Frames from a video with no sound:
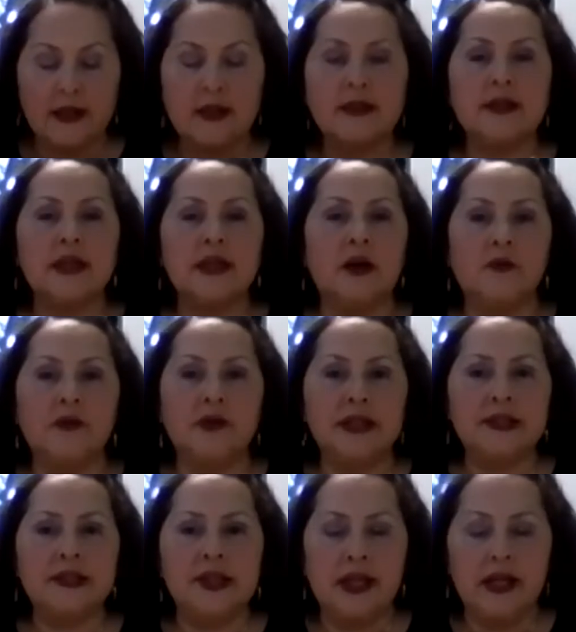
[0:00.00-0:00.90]

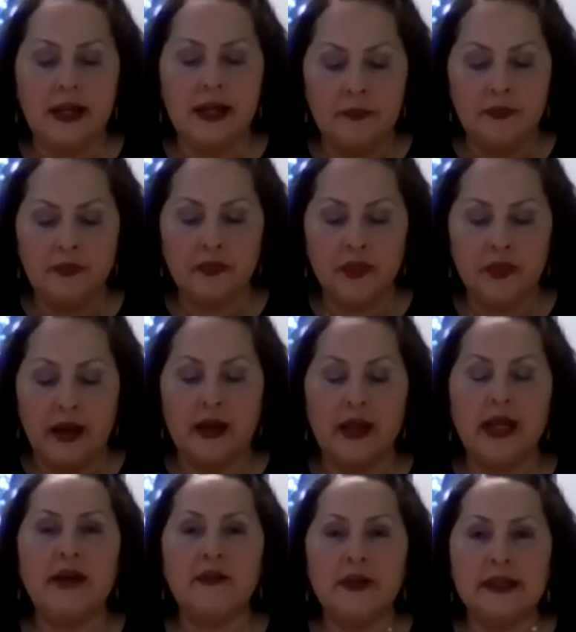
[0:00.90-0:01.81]
self-esteem, and
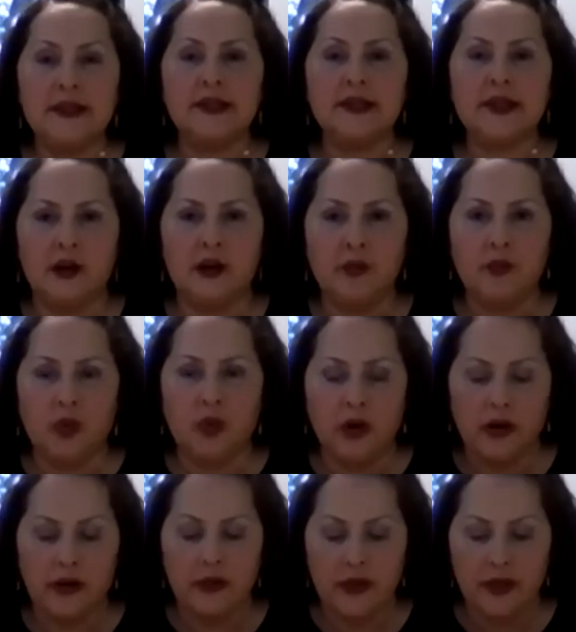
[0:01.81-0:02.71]
even
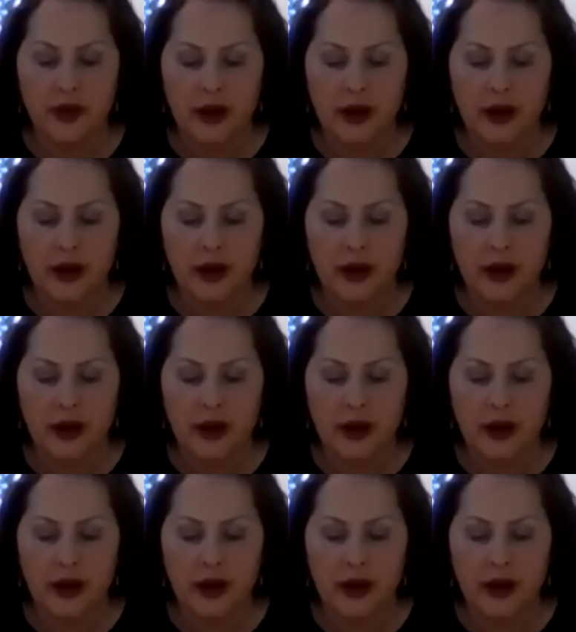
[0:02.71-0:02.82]
self-worth,